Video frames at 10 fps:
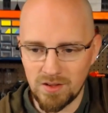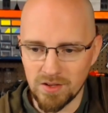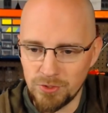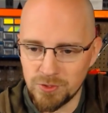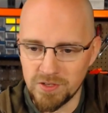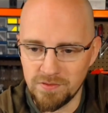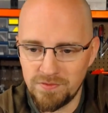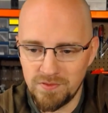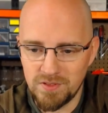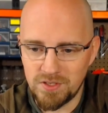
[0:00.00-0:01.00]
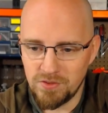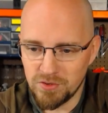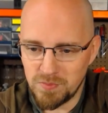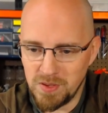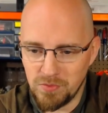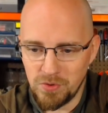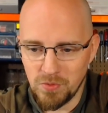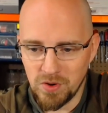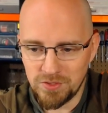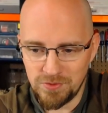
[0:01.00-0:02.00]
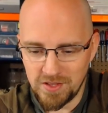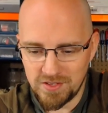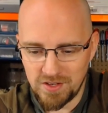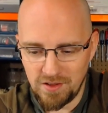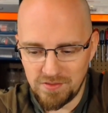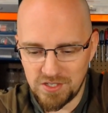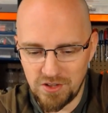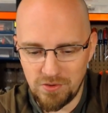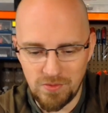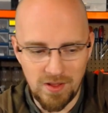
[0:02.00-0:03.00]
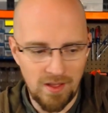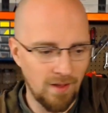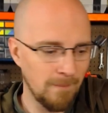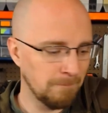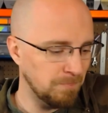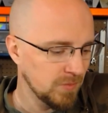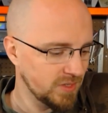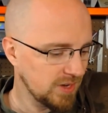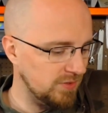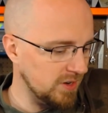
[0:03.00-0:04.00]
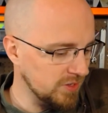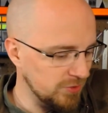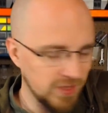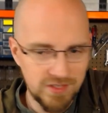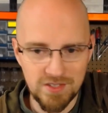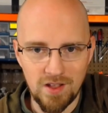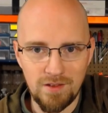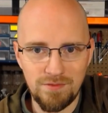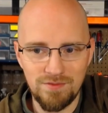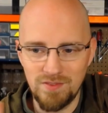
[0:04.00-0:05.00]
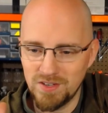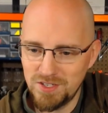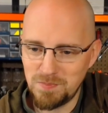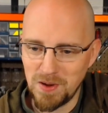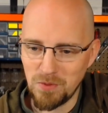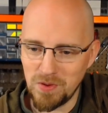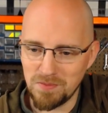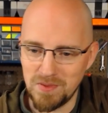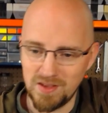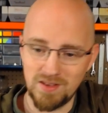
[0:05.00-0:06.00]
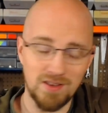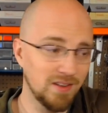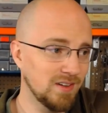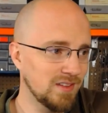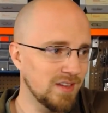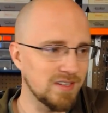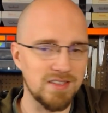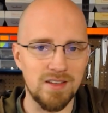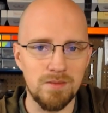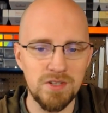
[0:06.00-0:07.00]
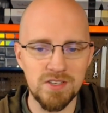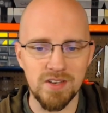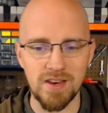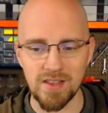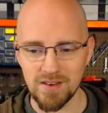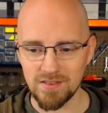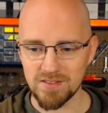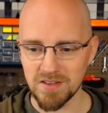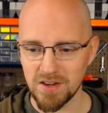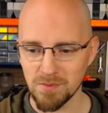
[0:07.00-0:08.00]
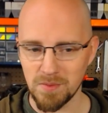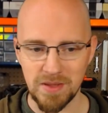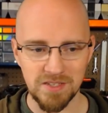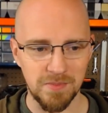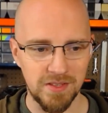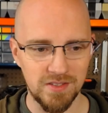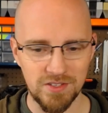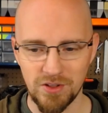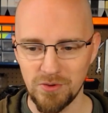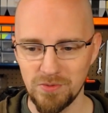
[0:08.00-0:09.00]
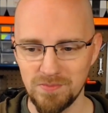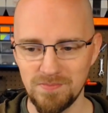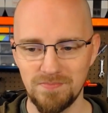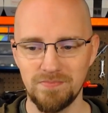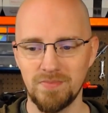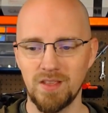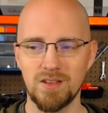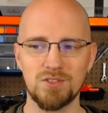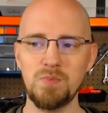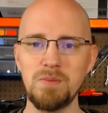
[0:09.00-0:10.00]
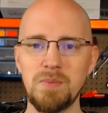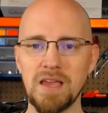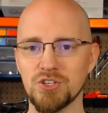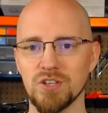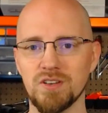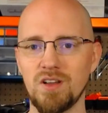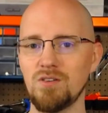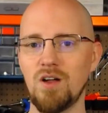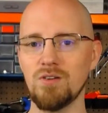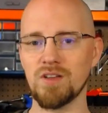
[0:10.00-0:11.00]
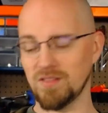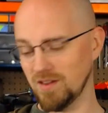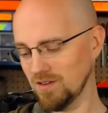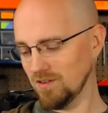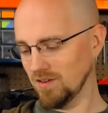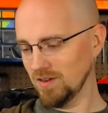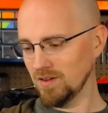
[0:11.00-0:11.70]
conducive to those people who want to do that stuff. So definitely gonna do that stuff. Just bear with me. Like I said, I'm just an idiot sitting here in my basement. So be patient. I'll get there.